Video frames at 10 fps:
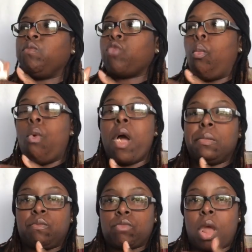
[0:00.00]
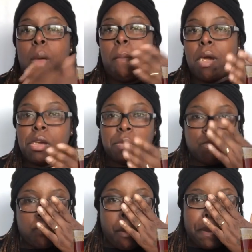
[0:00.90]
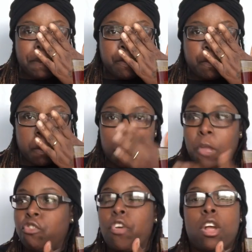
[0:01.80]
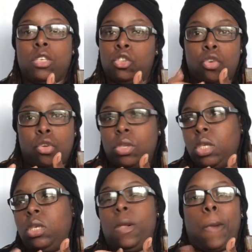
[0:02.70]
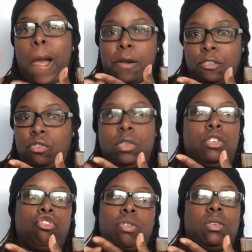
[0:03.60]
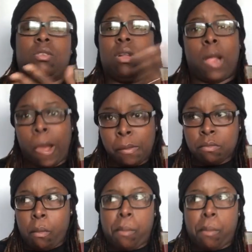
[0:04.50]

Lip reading: want in a man, as far as loyalty and honesty and trust and all that,